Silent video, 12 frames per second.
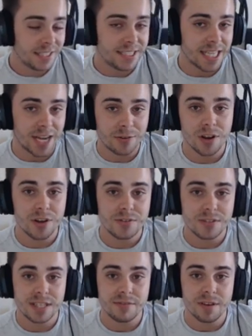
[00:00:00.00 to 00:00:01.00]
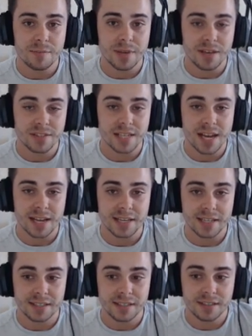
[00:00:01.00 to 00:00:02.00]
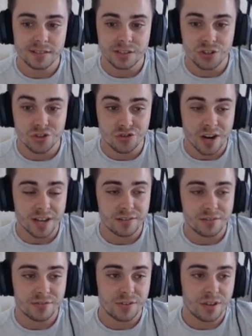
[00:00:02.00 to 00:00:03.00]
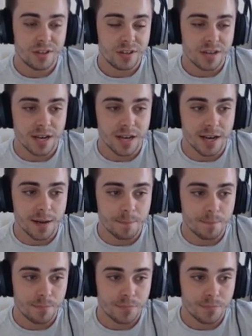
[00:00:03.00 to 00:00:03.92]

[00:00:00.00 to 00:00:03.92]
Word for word: Download to give it a bit of attacking strength. Um,